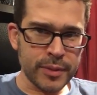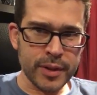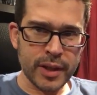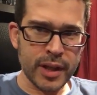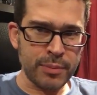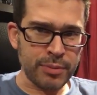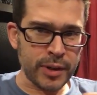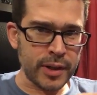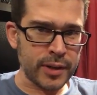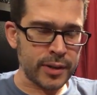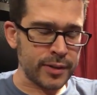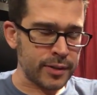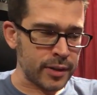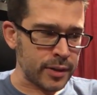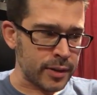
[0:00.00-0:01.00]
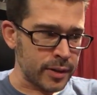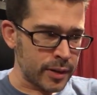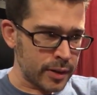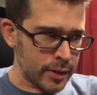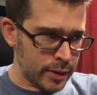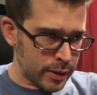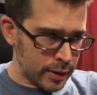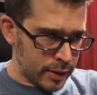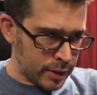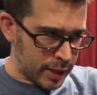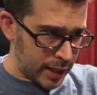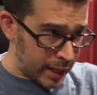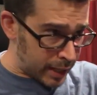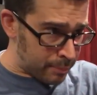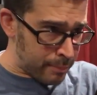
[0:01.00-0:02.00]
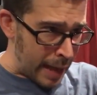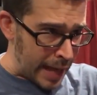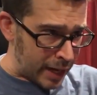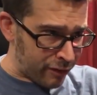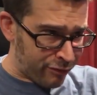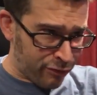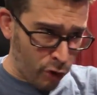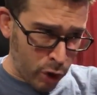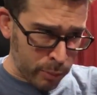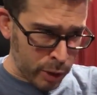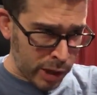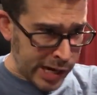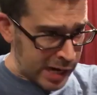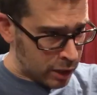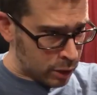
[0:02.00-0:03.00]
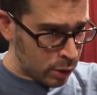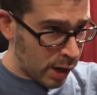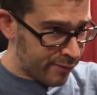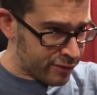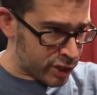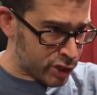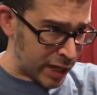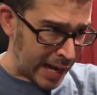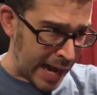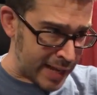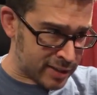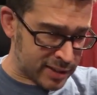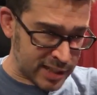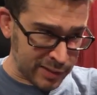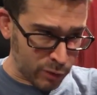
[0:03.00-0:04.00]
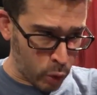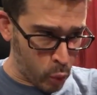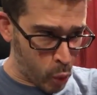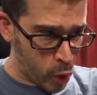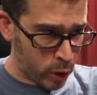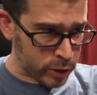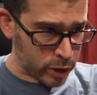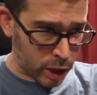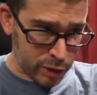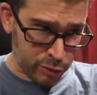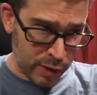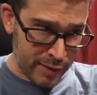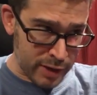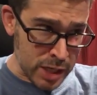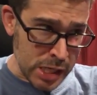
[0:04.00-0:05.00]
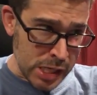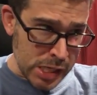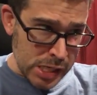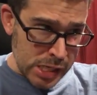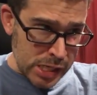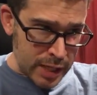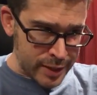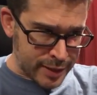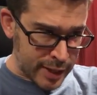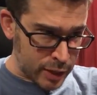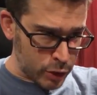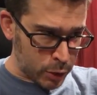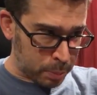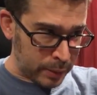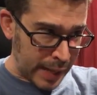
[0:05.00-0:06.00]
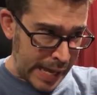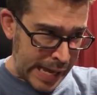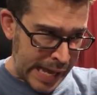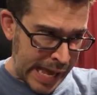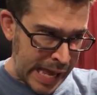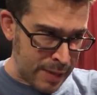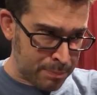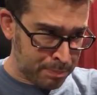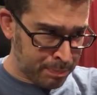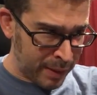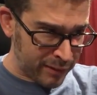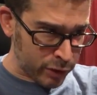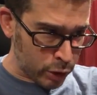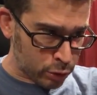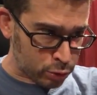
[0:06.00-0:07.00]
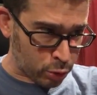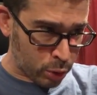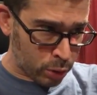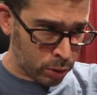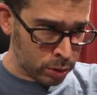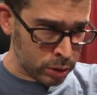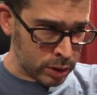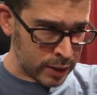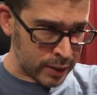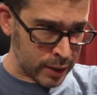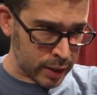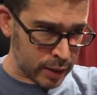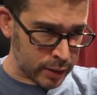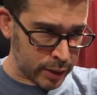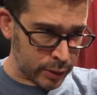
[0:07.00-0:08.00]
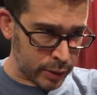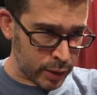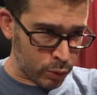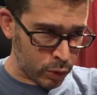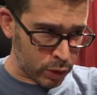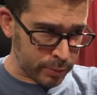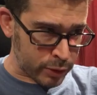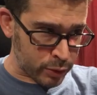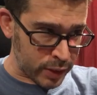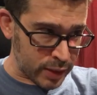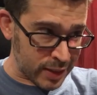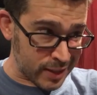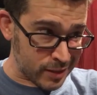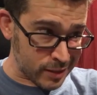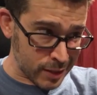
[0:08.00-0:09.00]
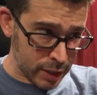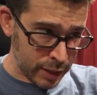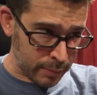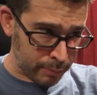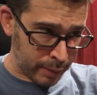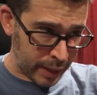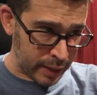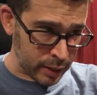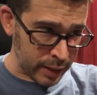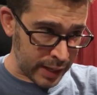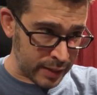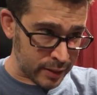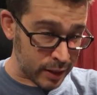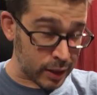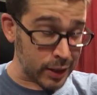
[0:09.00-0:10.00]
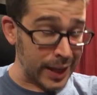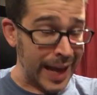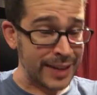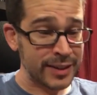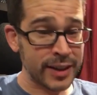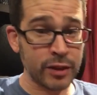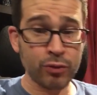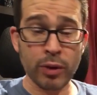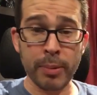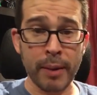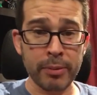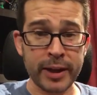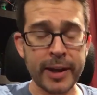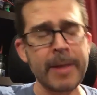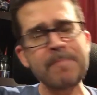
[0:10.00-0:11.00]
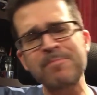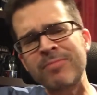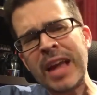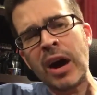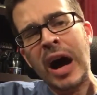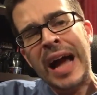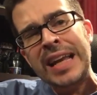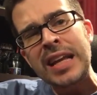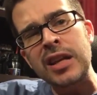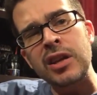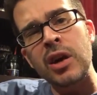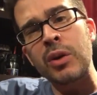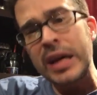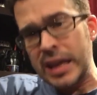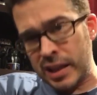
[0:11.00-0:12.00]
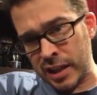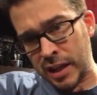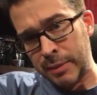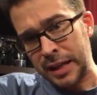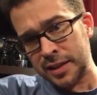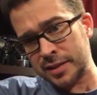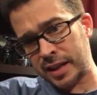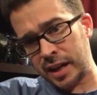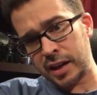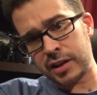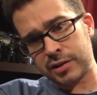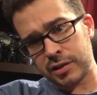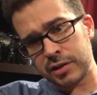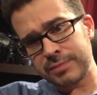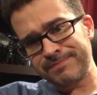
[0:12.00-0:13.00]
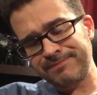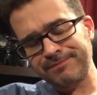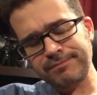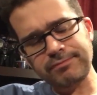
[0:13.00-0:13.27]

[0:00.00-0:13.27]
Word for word: I'm gonna keep reading this here. The enigmatic former hero of the Jedi Civil War, Darth Revan continue to play a pivotal role in the ongoing war between the Sith Empire and the Galactic Republic. Now, I didn't know anything about this character